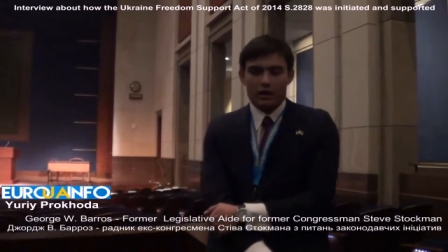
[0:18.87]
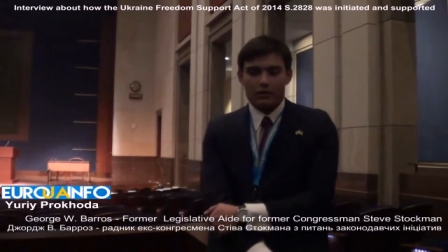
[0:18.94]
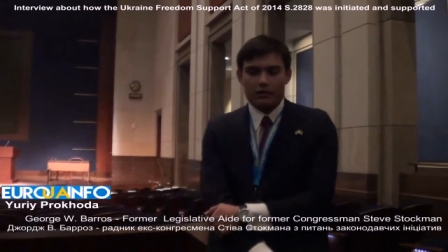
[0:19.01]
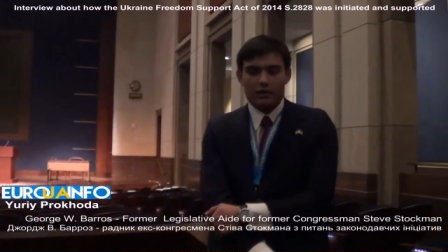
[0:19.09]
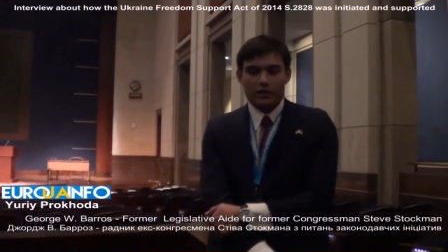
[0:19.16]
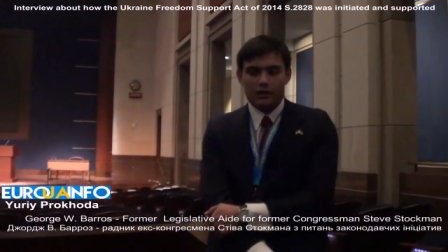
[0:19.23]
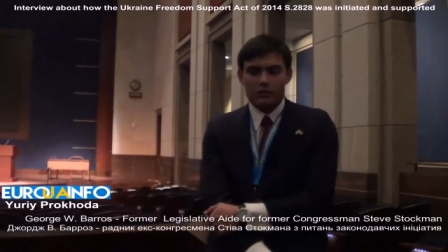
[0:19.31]

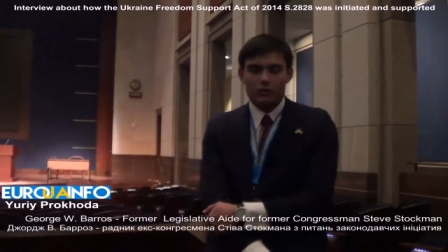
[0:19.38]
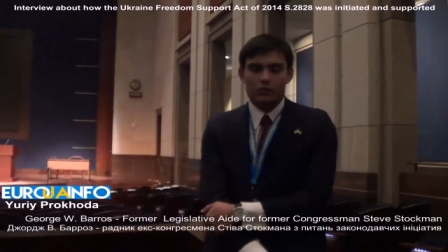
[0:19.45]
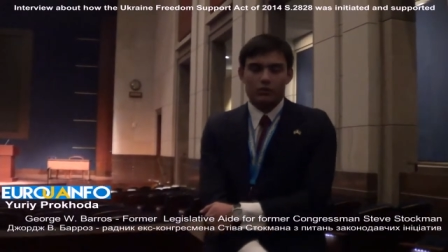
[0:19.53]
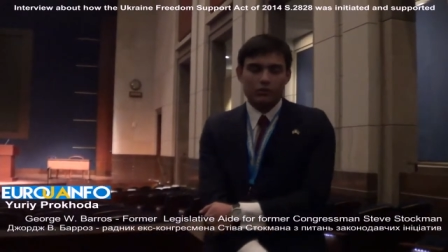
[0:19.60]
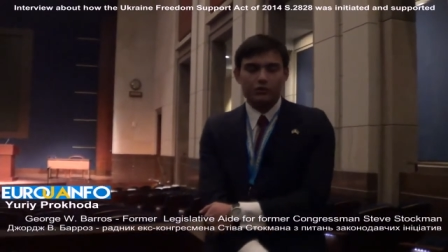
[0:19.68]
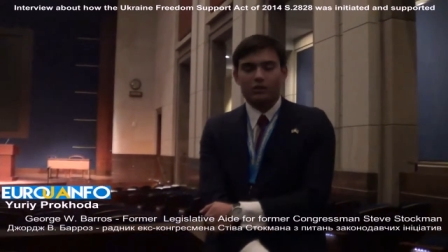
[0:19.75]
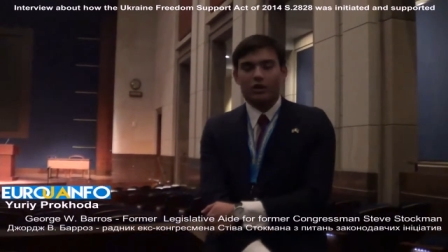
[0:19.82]
And anyone
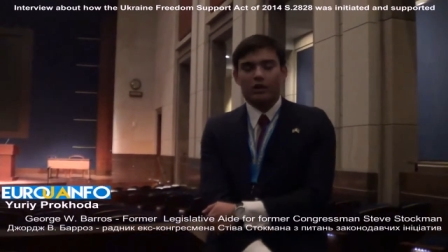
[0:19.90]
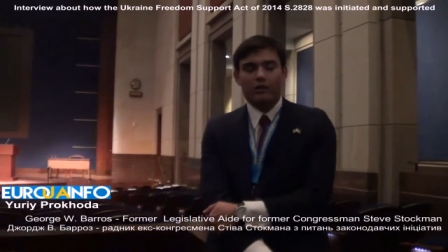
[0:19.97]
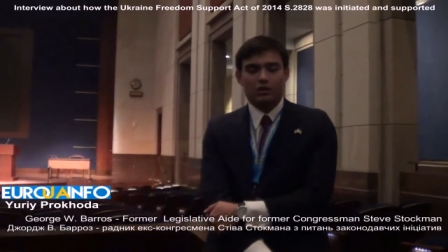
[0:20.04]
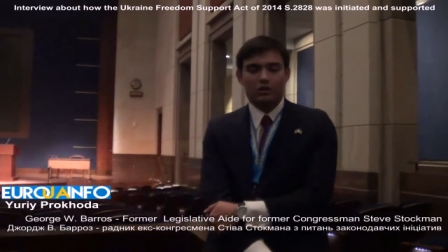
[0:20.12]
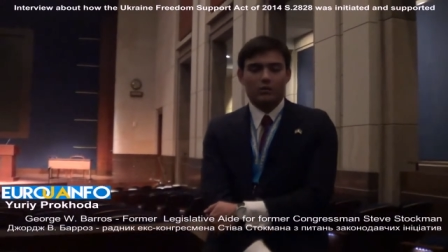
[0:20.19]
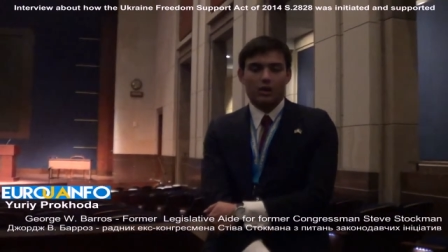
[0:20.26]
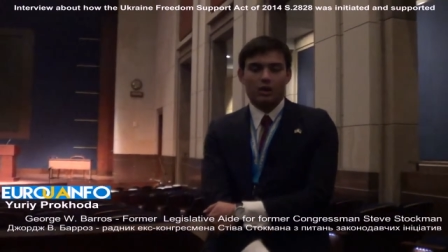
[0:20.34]
who knows
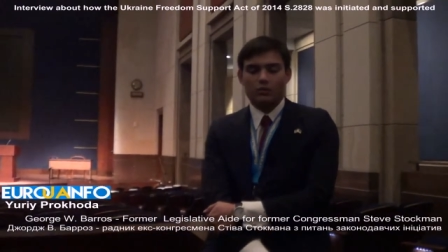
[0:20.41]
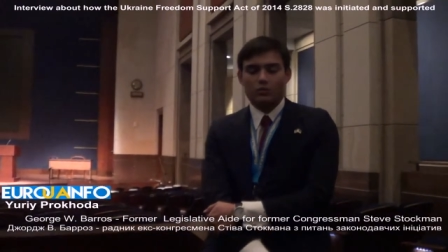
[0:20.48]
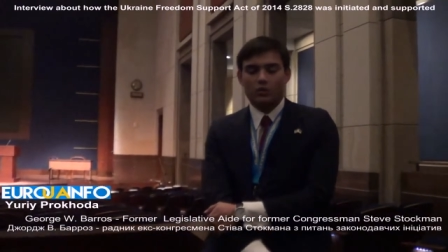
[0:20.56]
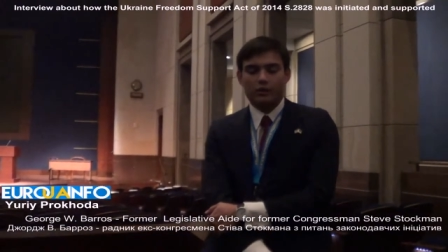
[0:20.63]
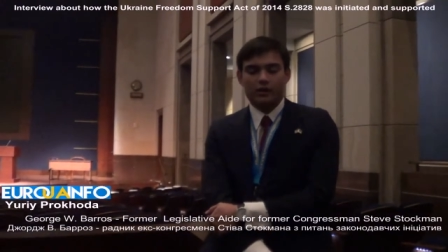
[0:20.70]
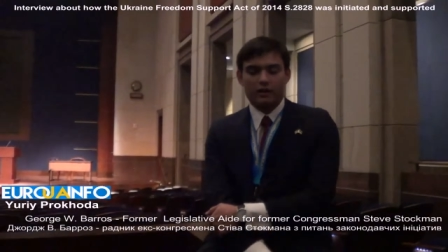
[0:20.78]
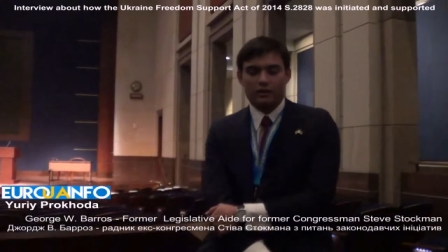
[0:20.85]
anything about
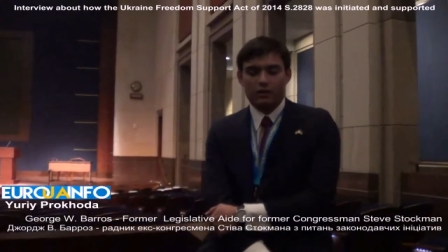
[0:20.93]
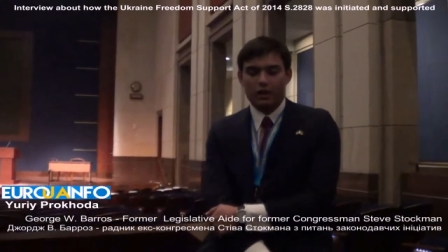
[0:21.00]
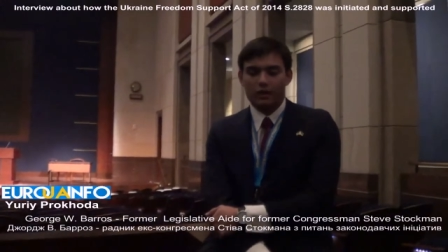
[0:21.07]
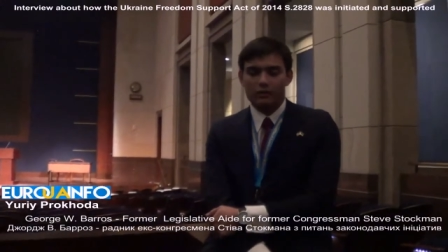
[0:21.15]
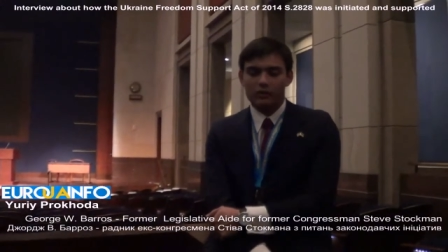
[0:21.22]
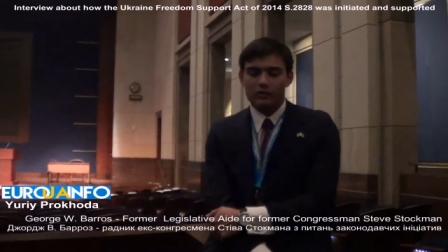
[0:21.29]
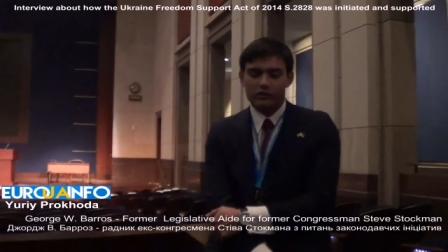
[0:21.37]
working in
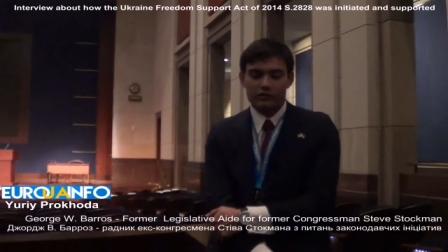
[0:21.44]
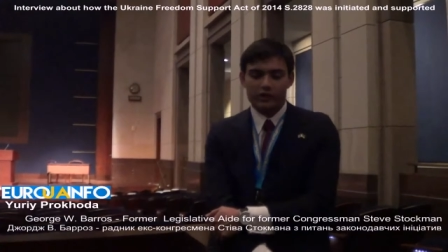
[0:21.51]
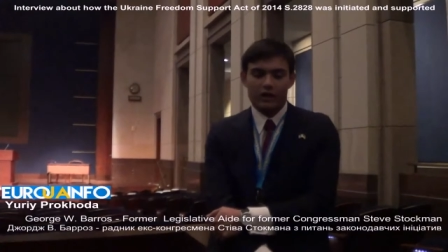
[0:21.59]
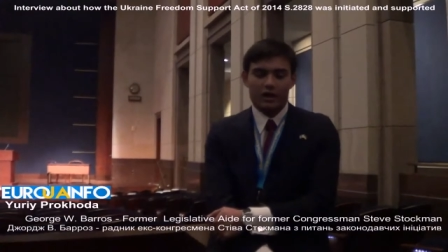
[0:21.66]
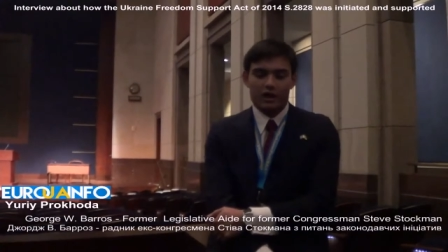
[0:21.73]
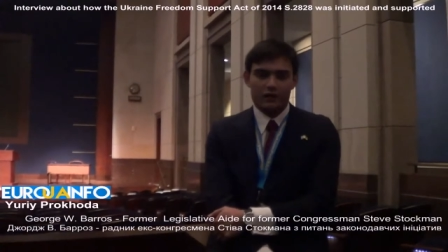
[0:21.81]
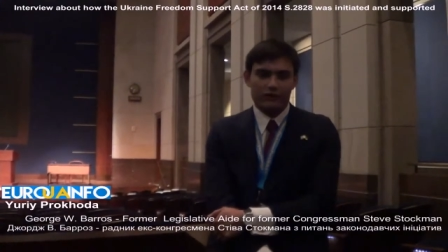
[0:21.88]
Congress is
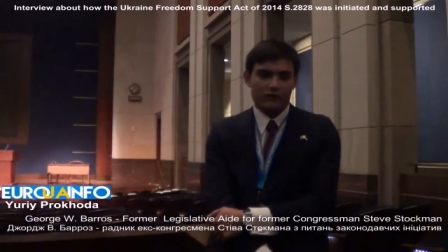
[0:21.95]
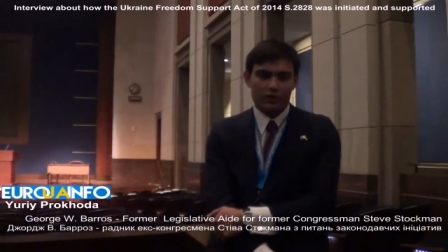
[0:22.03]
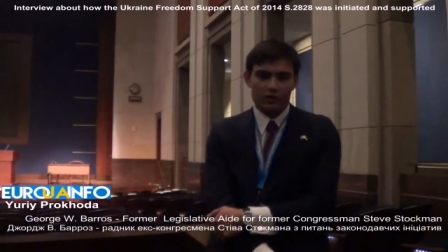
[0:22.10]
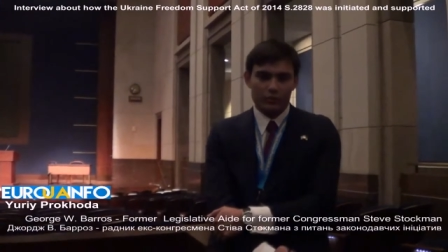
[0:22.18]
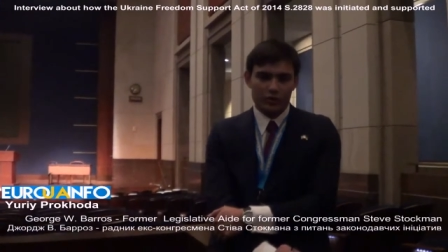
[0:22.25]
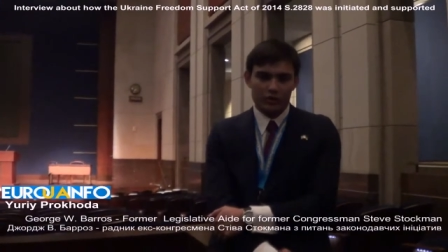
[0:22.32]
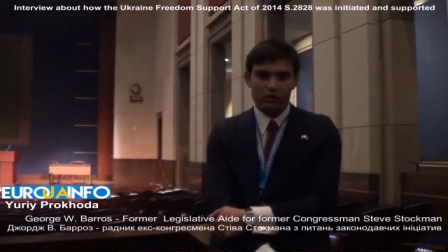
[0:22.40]
that if
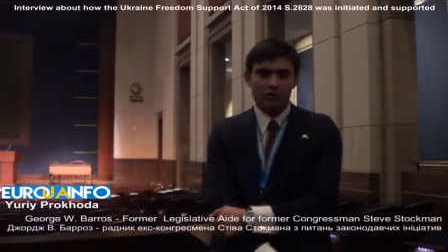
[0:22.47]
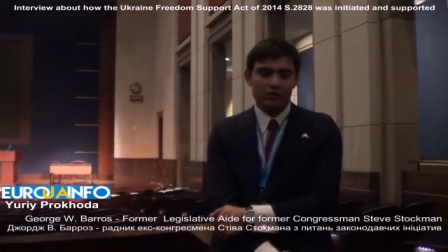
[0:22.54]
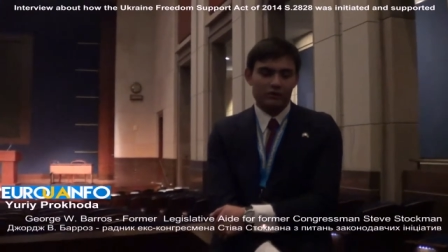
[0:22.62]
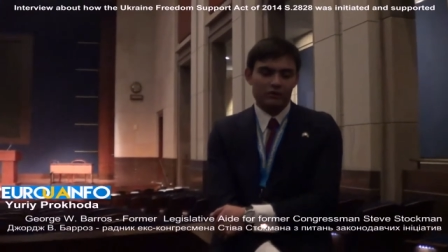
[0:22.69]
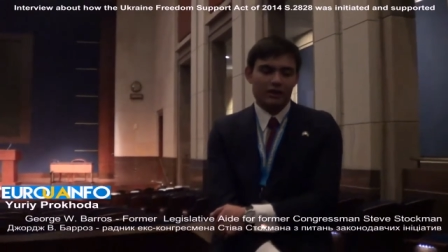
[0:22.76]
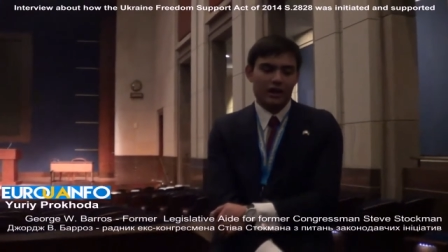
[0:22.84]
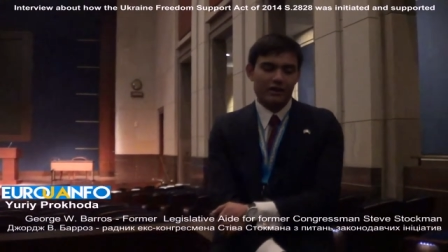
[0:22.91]
a bill
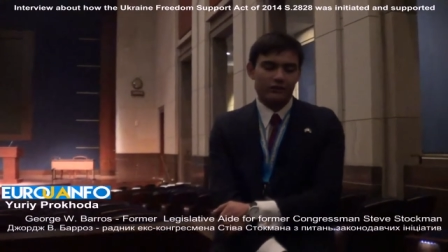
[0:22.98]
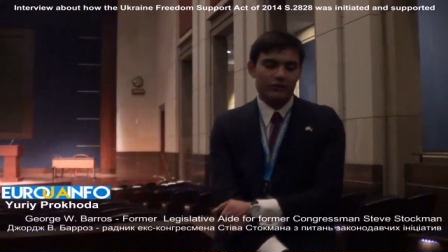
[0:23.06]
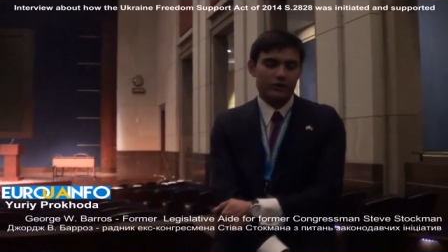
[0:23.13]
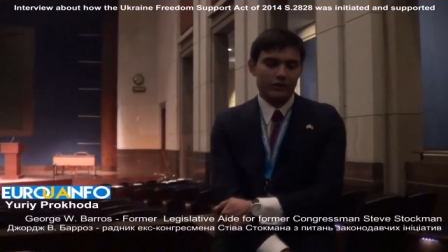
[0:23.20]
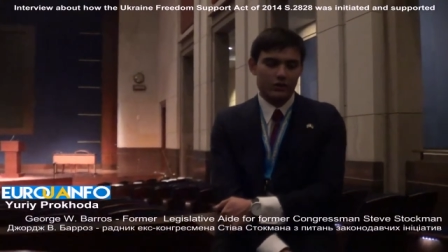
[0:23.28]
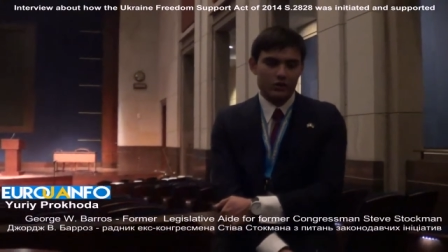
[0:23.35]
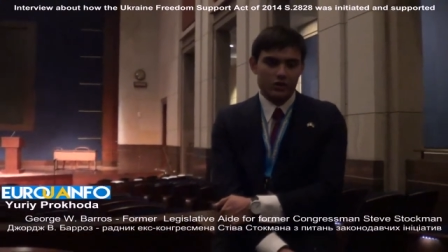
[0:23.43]
doesn't have
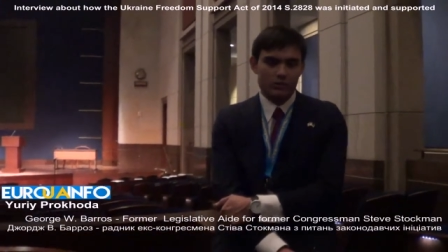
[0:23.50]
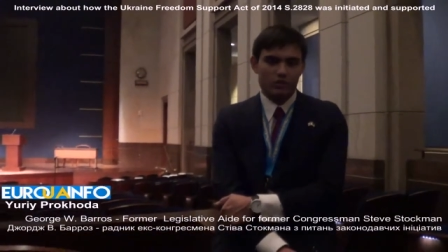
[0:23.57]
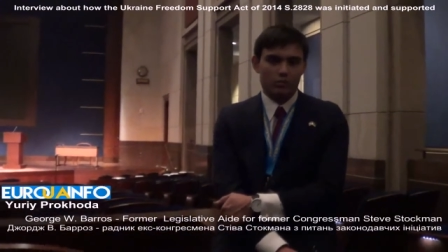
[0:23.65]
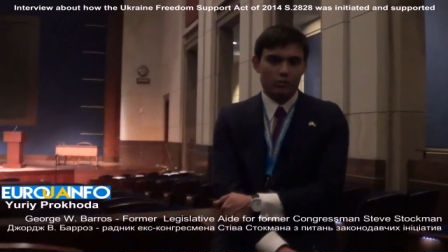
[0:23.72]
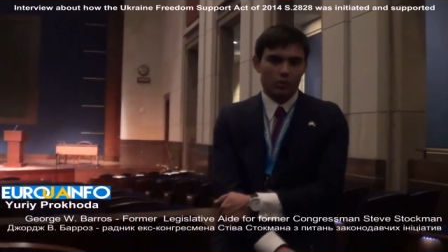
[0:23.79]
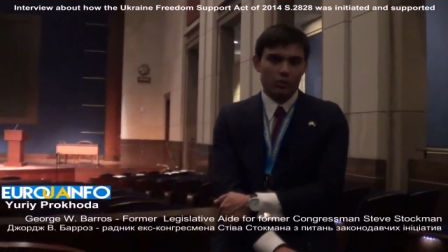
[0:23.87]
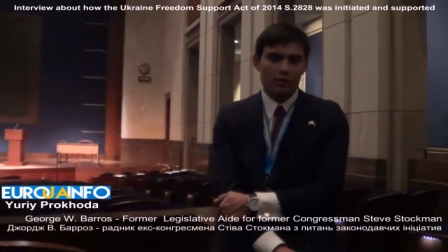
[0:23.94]
leadership
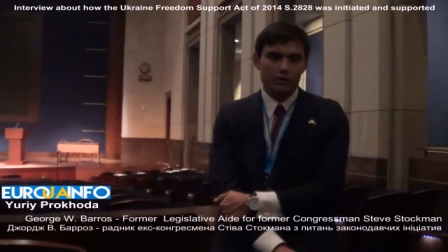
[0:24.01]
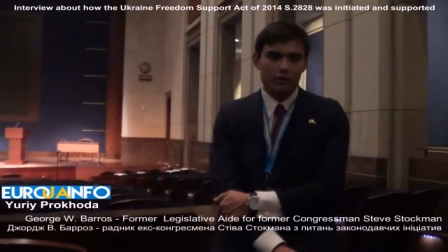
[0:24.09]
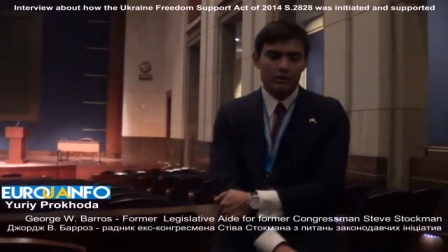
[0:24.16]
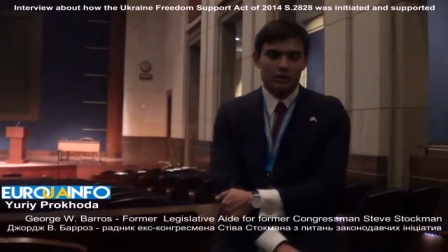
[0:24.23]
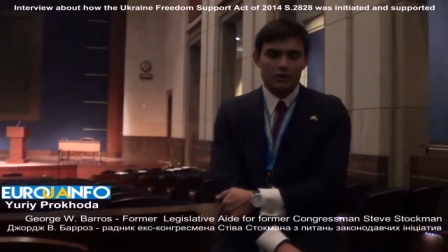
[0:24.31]
support,